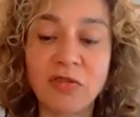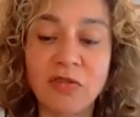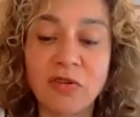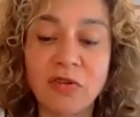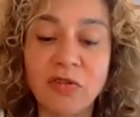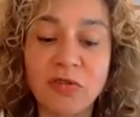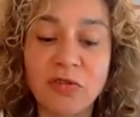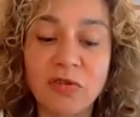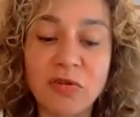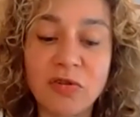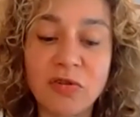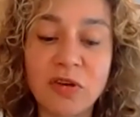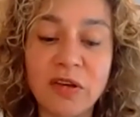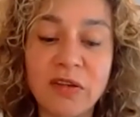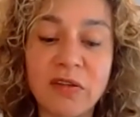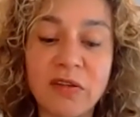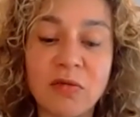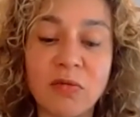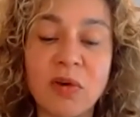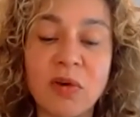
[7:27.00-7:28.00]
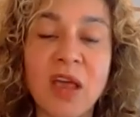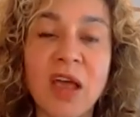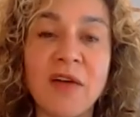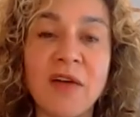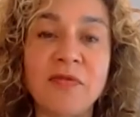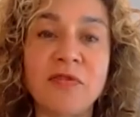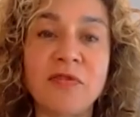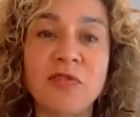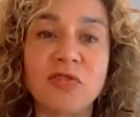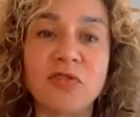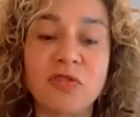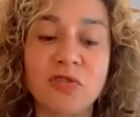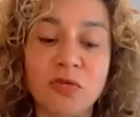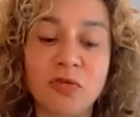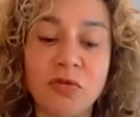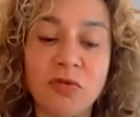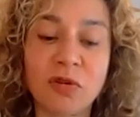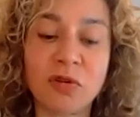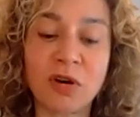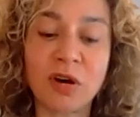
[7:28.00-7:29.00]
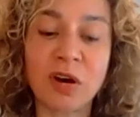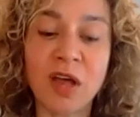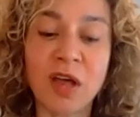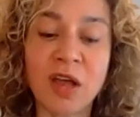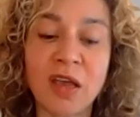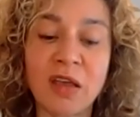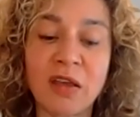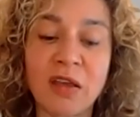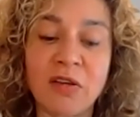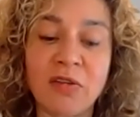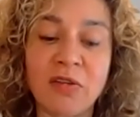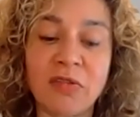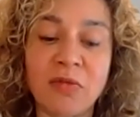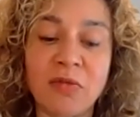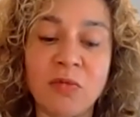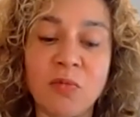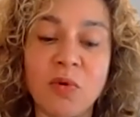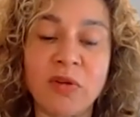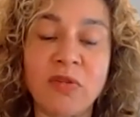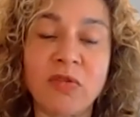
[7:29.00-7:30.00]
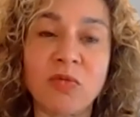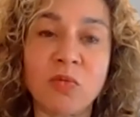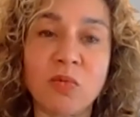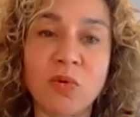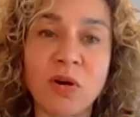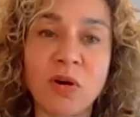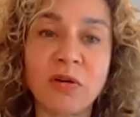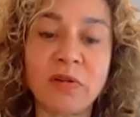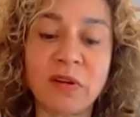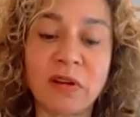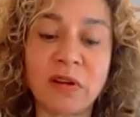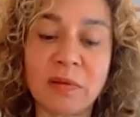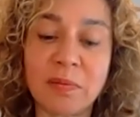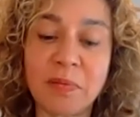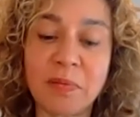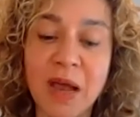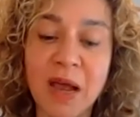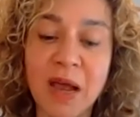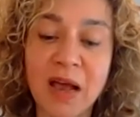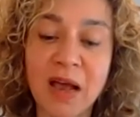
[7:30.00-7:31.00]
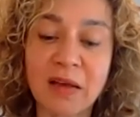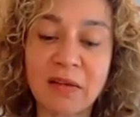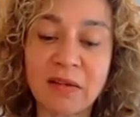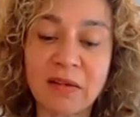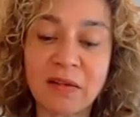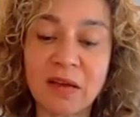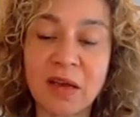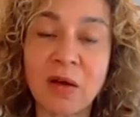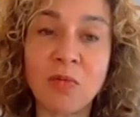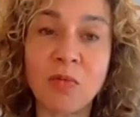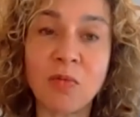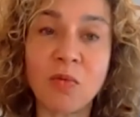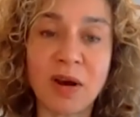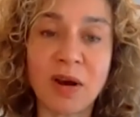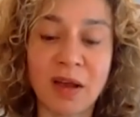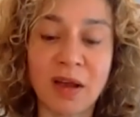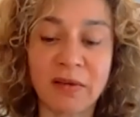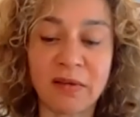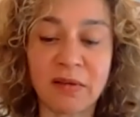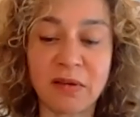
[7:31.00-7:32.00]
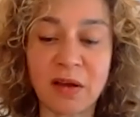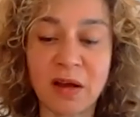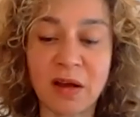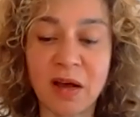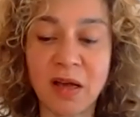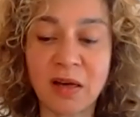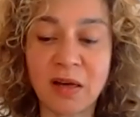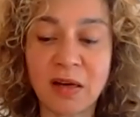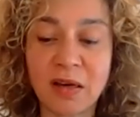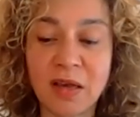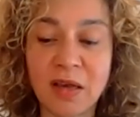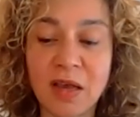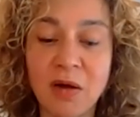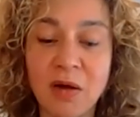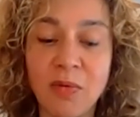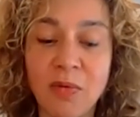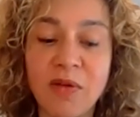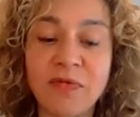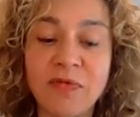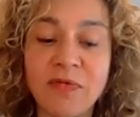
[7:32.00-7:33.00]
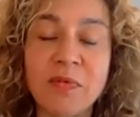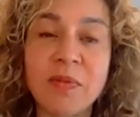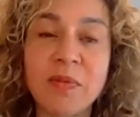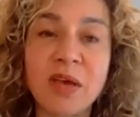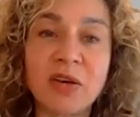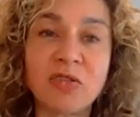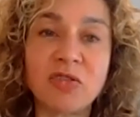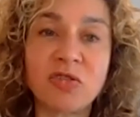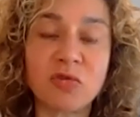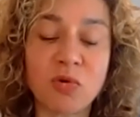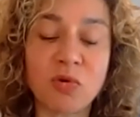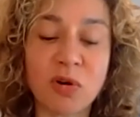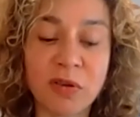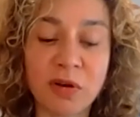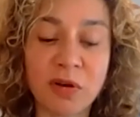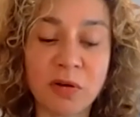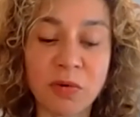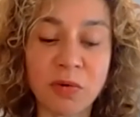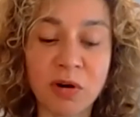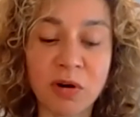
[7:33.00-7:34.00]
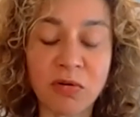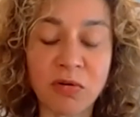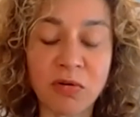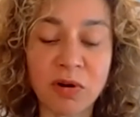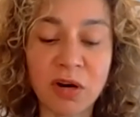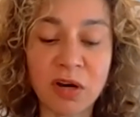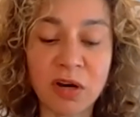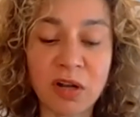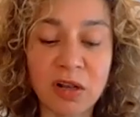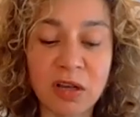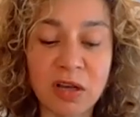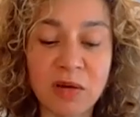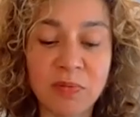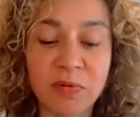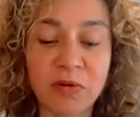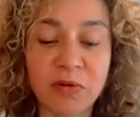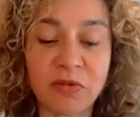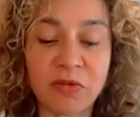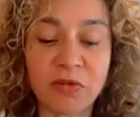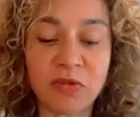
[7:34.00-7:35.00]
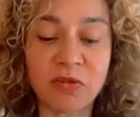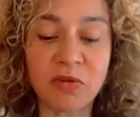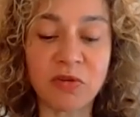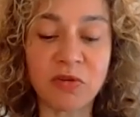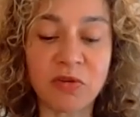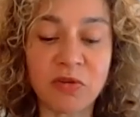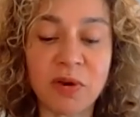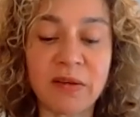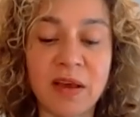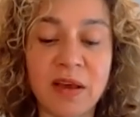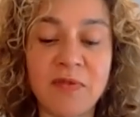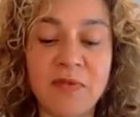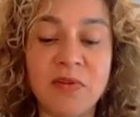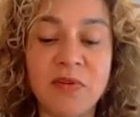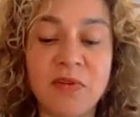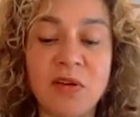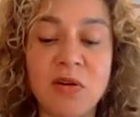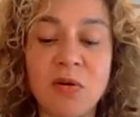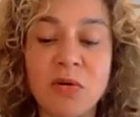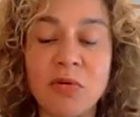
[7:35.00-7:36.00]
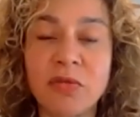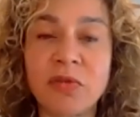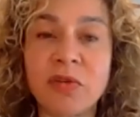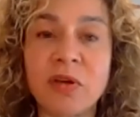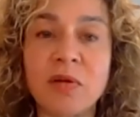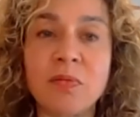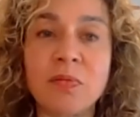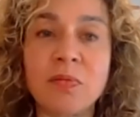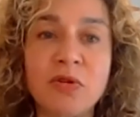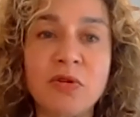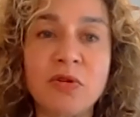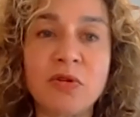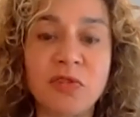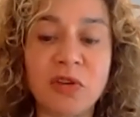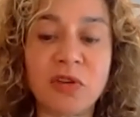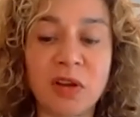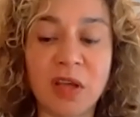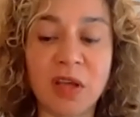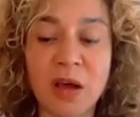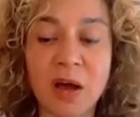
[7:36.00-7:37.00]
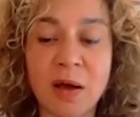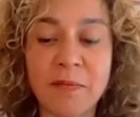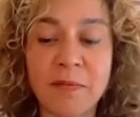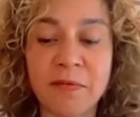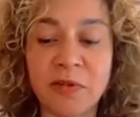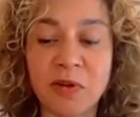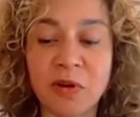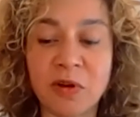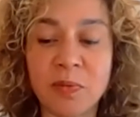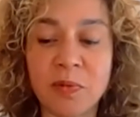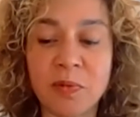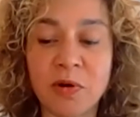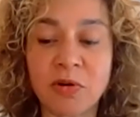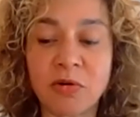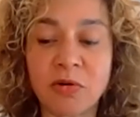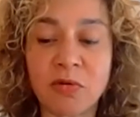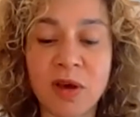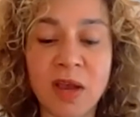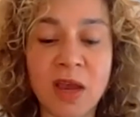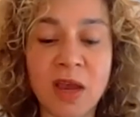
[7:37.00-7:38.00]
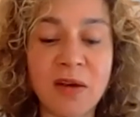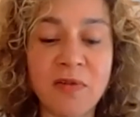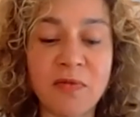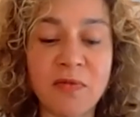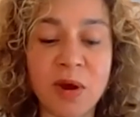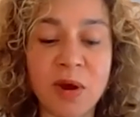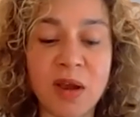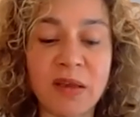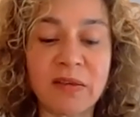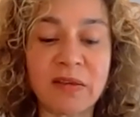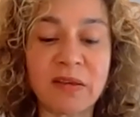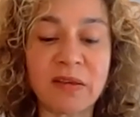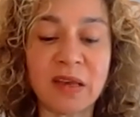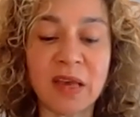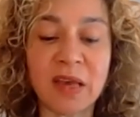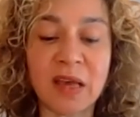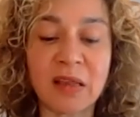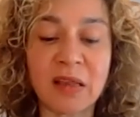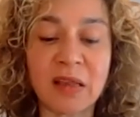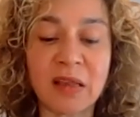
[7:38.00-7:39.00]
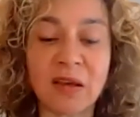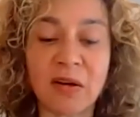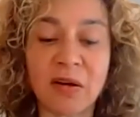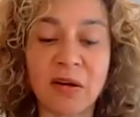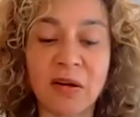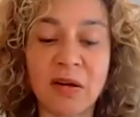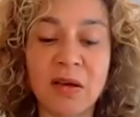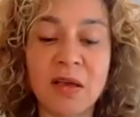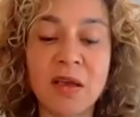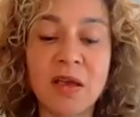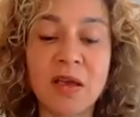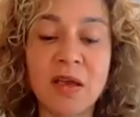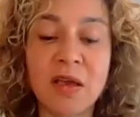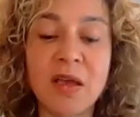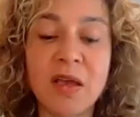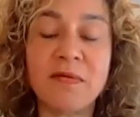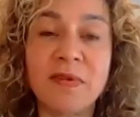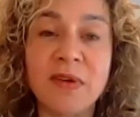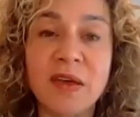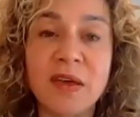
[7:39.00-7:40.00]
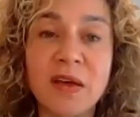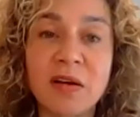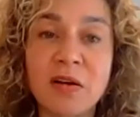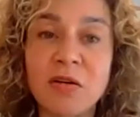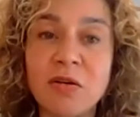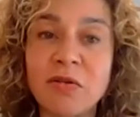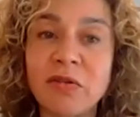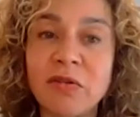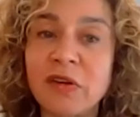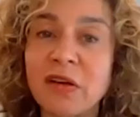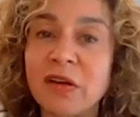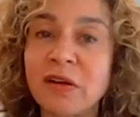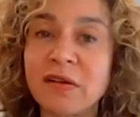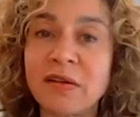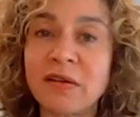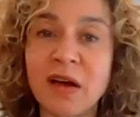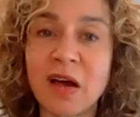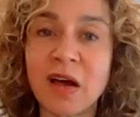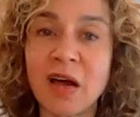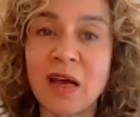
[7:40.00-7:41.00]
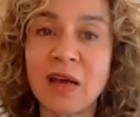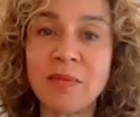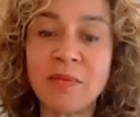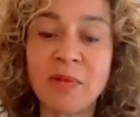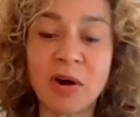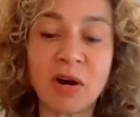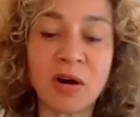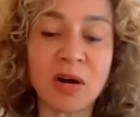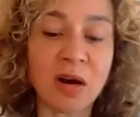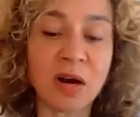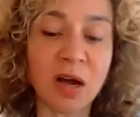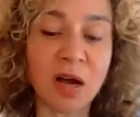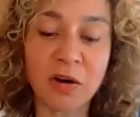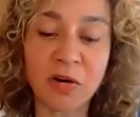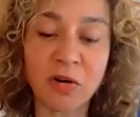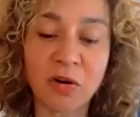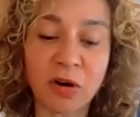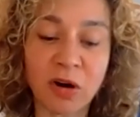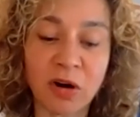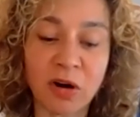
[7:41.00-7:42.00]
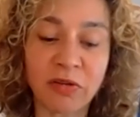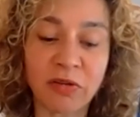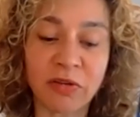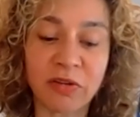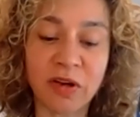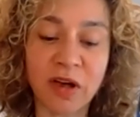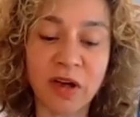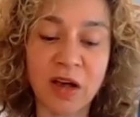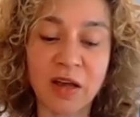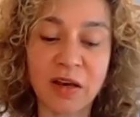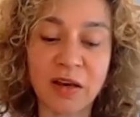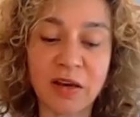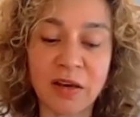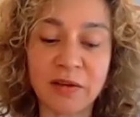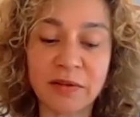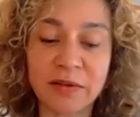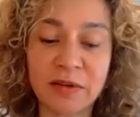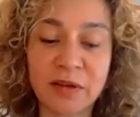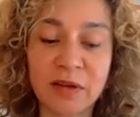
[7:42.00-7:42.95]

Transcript: To do this, we have to scrutinize what's worked in the past and what has not. We have to make sure that we're critically pursuing safety goals and pushing the envelope on creative ways to get there. Vehicles and time are not on our side.